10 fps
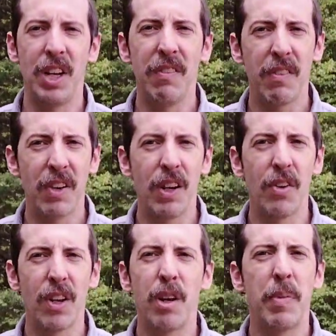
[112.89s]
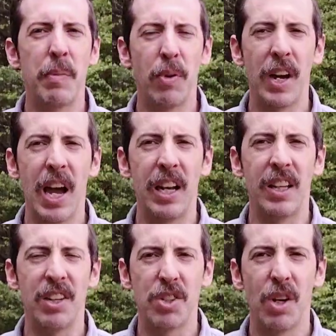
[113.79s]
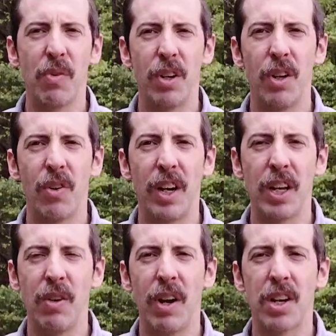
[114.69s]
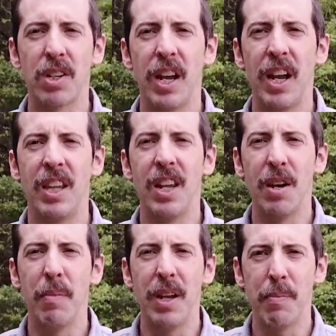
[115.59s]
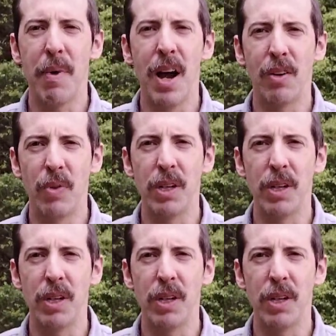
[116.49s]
and even if they know that other people got it, they still want to know like you actually had them in mind